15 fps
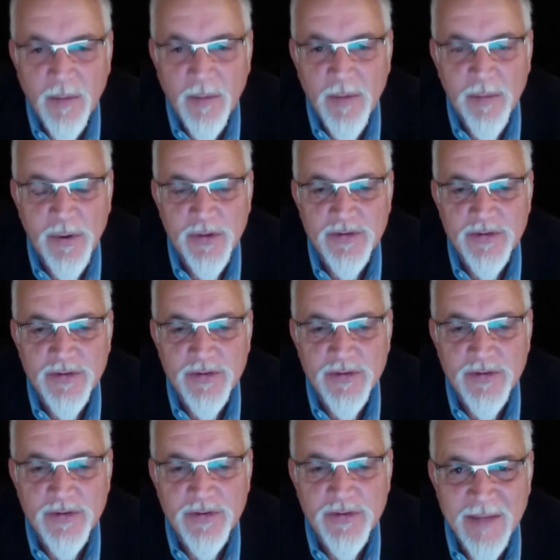And I'm the
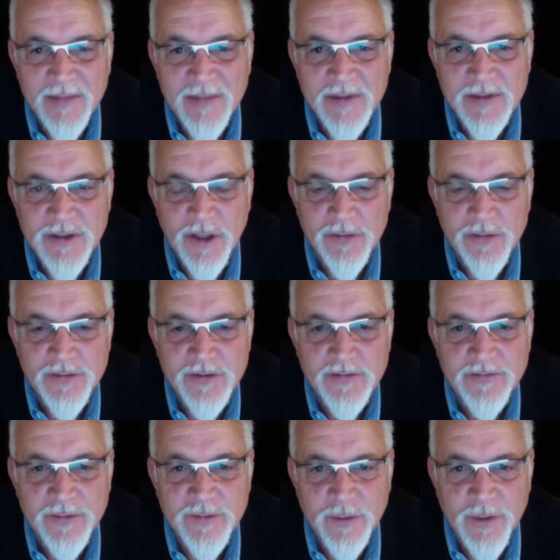person named
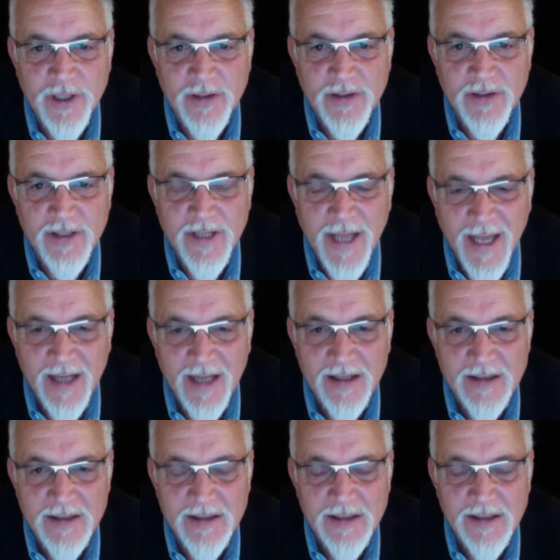Joseph Gregory
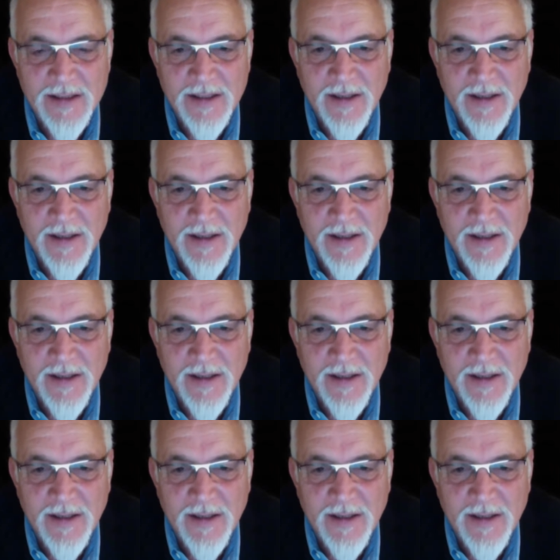Hallet